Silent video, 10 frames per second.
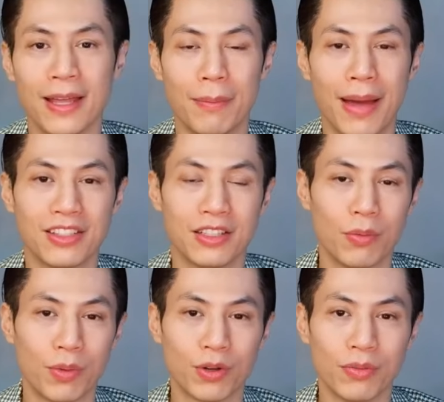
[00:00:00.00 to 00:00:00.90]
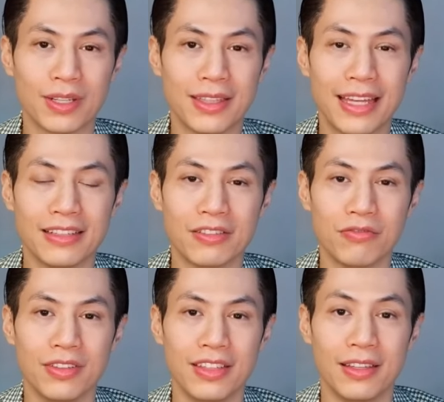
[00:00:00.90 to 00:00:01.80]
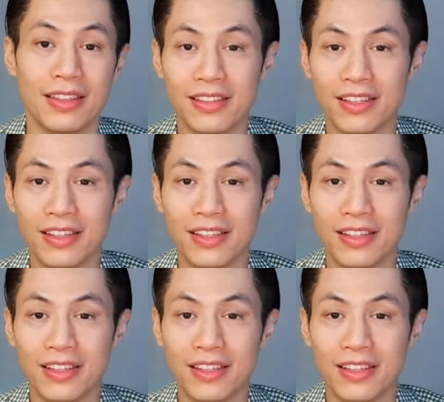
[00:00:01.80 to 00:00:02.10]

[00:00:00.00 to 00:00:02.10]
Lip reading: Imagine a world where enhancing fertility